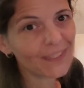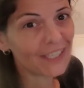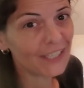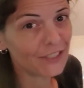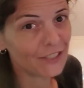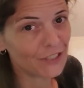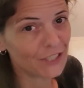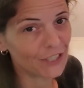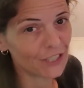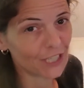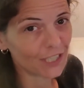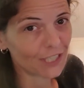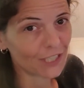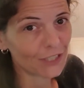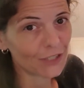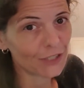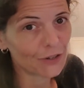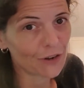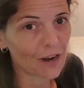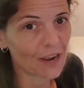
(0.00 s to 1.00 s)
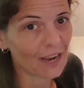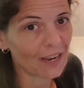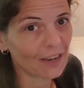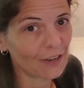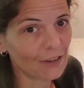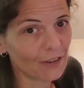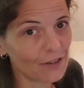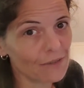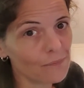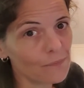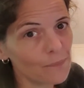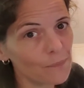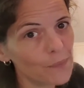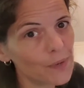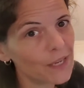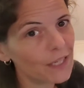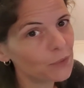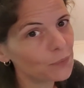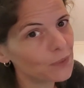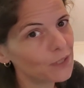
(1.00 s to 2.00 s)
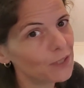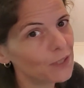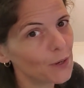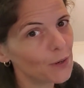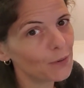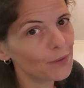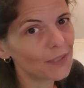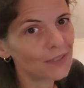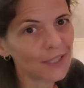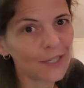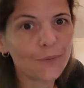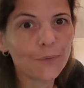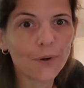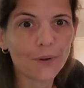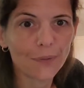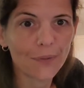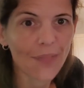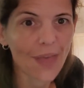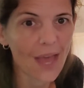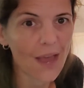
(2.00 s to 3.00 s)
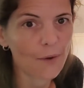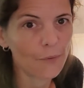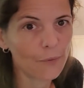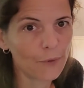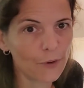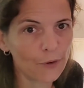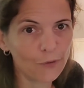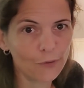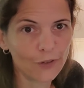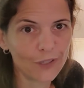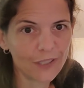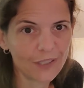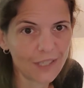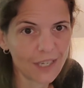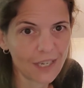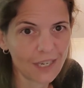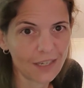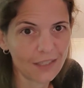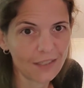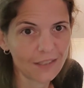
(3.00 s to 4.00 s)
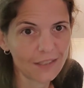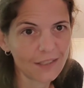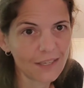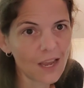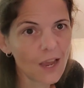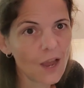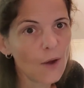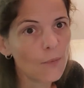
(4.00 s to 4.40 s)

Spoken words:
It's just the triangle because we don't see where that roof recedes.